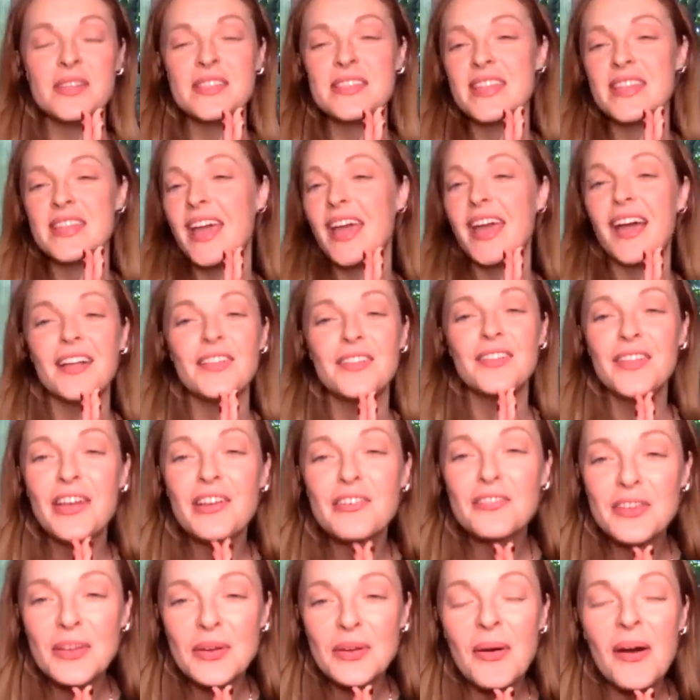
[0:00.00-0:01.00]
say, I
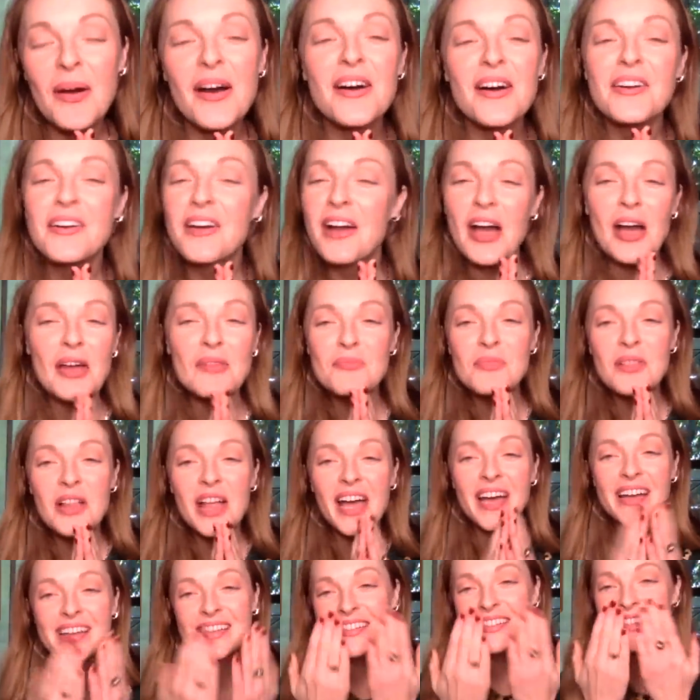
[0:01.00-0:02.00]
love you all. God bless.